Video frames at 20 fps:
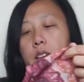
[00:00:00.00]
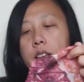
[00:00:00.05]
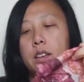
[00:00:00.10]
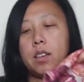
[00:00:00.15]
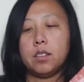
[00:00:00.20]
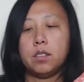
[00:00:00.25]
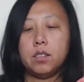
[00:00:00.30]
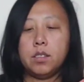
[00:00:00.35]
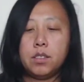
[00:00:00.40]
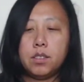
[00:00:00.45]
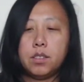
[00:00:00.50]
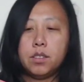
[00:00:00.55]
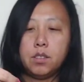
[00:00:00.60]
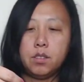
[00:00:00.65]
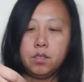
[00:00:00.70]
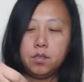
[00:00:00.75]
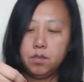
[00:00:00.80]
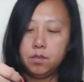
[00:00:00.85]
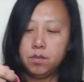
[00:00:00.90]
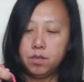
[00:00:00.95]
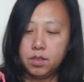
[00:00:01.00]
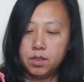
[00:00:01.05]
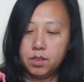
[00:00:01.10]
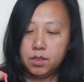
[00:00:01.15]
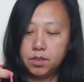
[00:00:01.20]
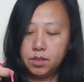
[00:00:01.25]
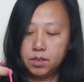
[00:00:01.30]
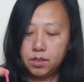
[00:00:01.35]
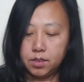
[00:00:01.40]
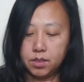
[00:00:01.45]
and so, and this is
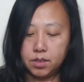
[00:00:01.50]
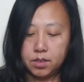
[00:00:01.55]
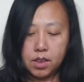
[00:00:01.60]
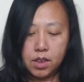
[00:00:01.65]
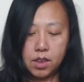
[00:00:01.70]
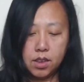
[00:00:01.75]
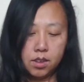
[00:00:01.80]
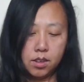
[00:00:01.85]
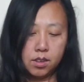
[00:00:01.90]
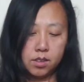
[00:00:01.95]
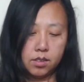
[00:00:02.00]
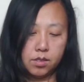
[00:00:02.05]
a size,